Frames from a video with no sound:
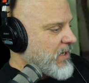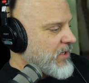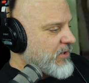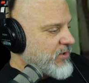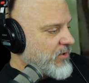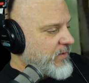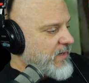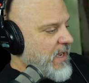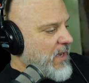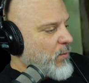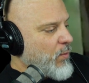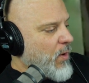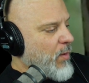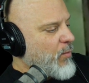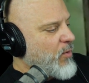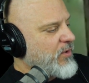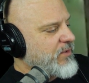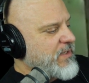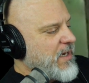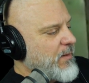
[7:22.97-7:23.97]
So again, one
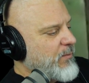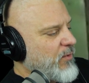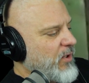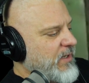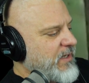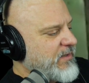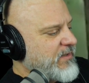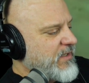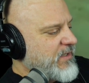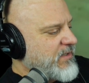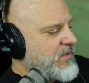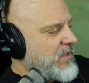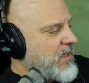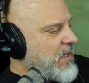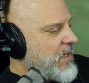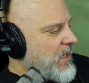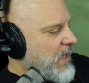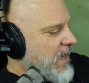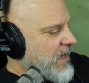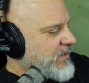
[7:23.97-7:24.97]
more time, look at this
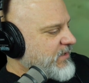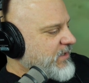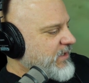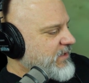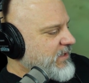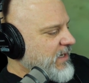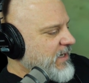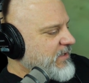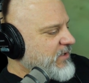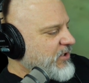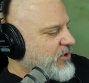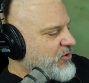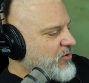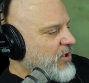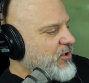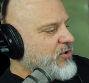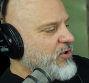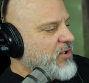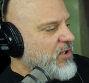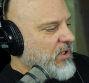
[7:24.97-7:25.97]
as his
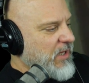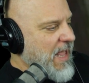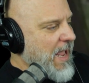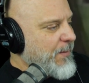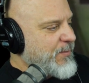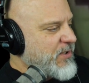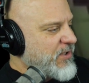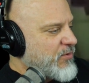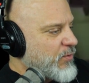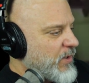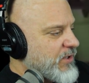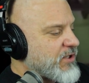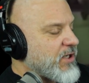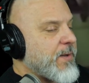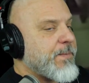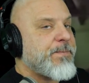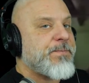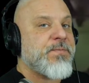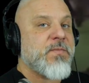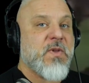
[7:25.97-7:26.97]
structure collapses, which
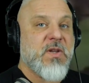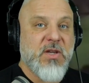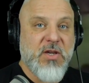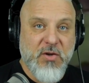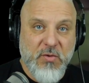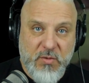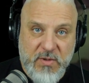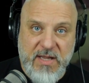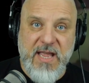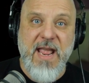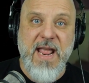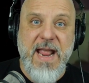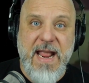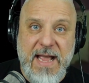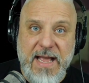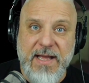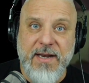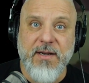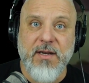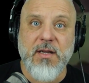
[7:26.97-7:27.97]
you
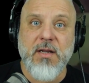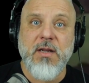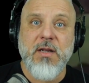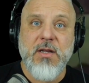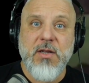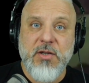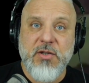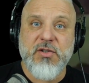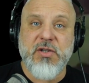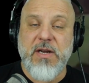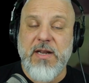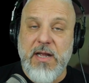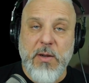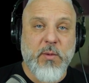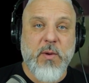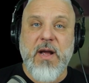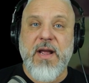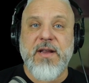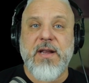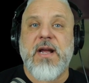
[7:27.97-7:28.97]
can see.
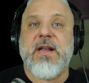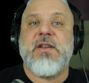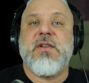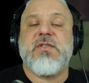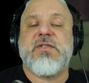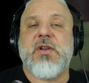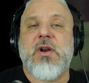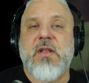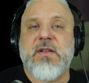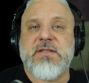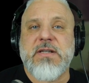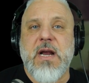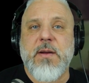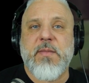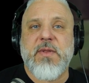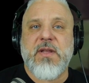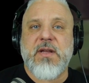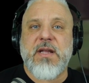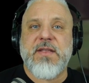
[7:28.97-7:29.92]
I use it all the time in the